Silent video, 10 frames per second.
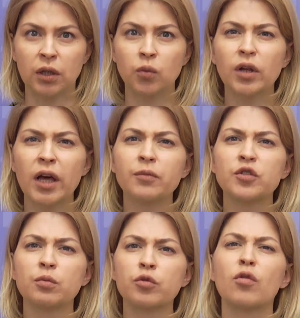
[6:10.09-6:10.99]
It will help
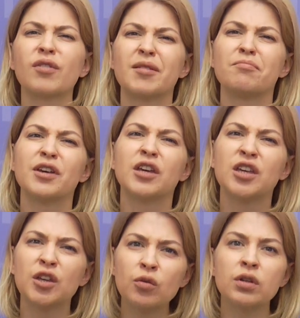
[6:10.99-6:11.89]
to break
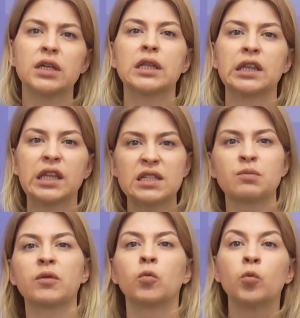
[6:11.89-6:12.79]
ambiguity that has
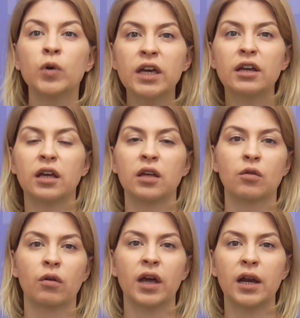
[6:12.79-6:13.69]
been weakening
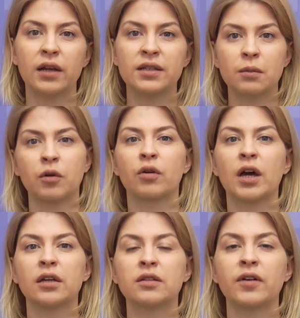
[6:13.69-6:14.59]
Ukrainian
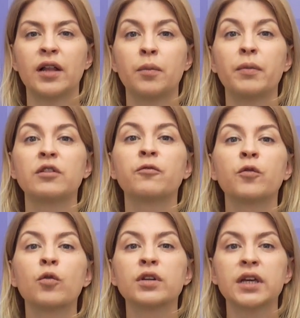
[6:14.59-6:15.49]
democratic development
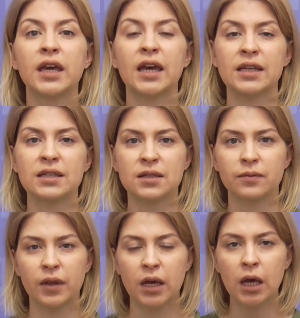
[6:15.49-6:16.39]
for decades.